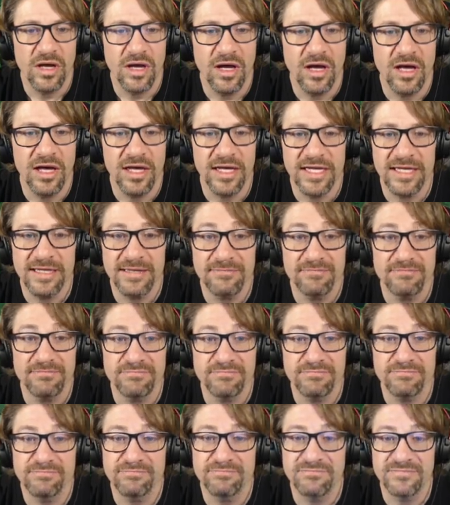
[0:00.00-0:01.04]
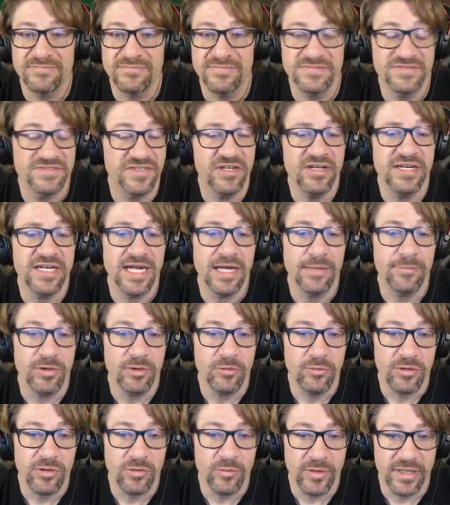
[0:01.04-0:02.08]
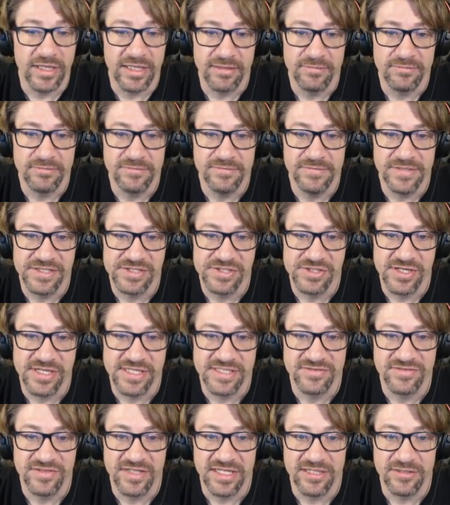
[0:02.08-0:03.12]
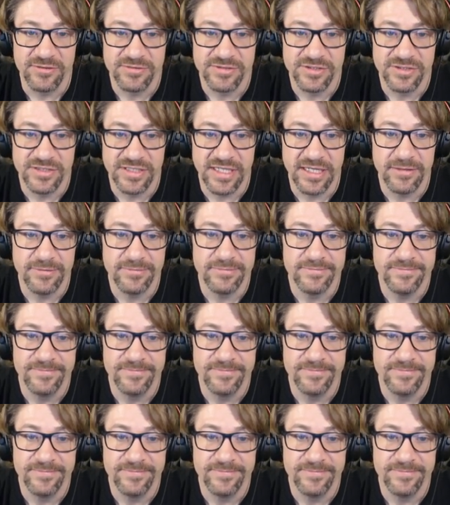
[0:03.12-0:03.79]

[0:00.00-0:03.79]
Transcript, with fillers: I'm very happy with the way yesterday's video turned out.